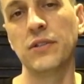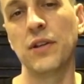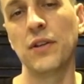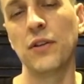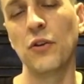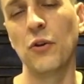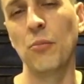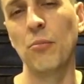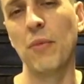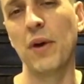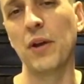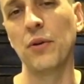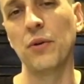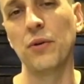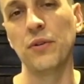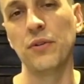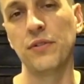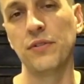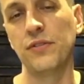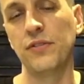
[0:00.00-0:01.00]
a little
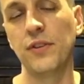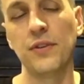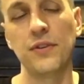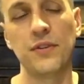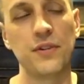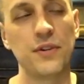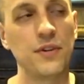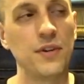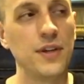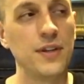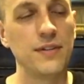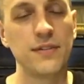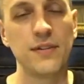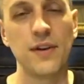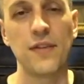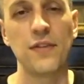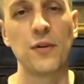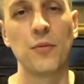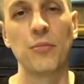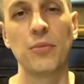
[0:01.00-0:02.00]
metal cylinder
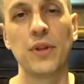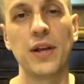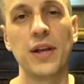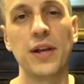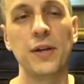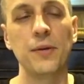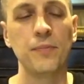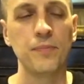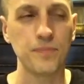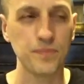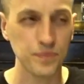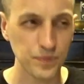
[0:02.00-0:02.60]
inside their blade.